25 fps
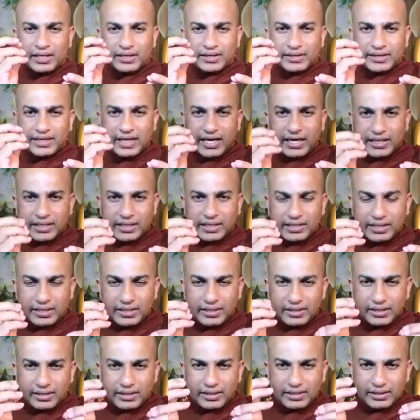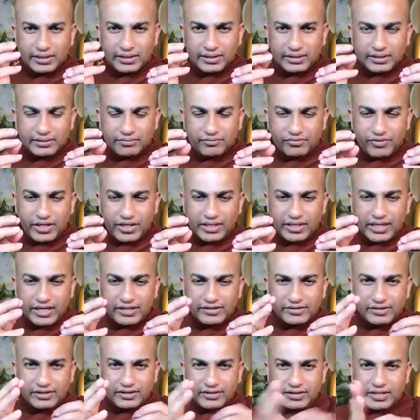That when
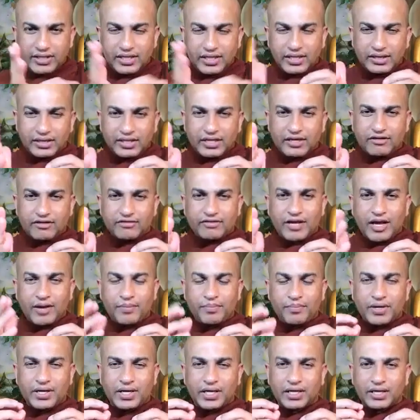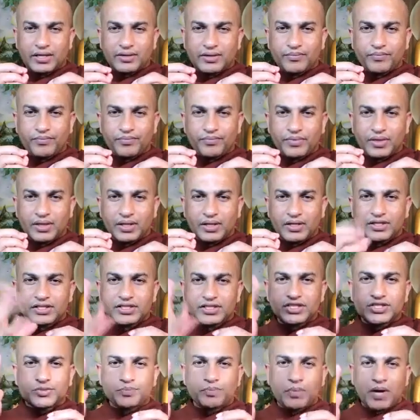there's three things happening, it
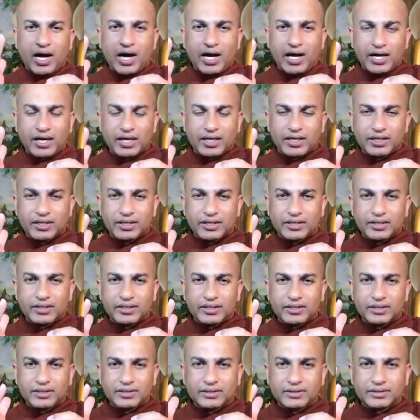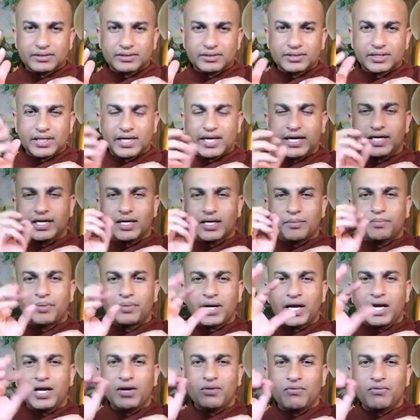is spark. It's like a
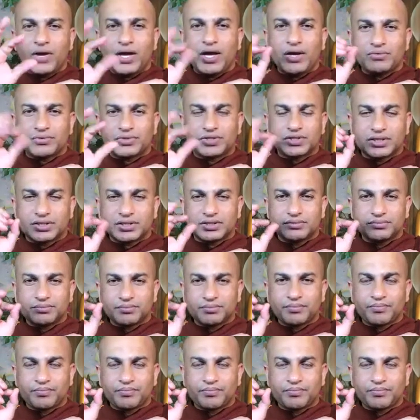brain waves.